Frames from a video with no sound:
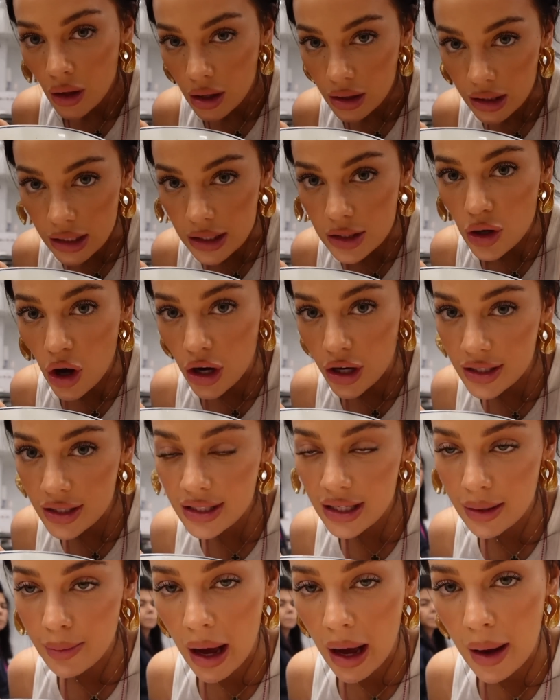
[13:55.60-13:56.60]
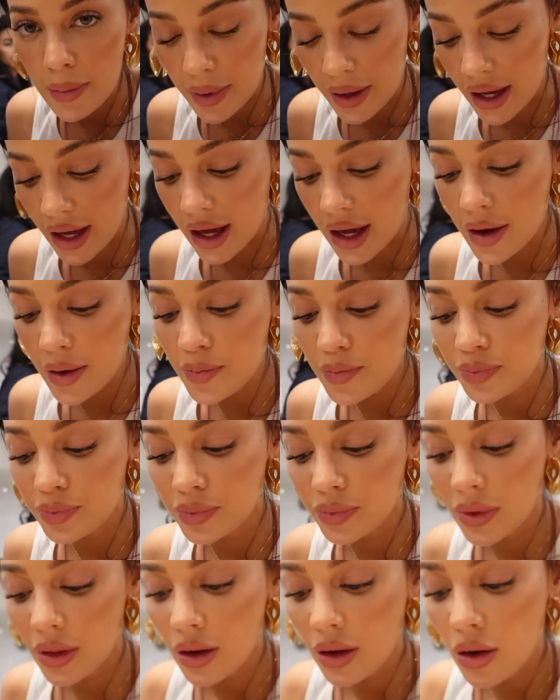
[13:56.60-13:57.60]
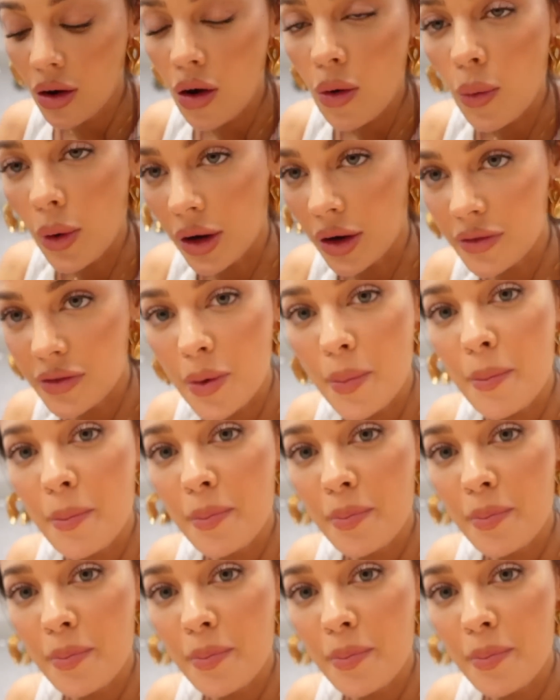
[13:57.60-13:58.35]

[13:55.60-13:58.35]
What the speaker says: This honestly might be one of the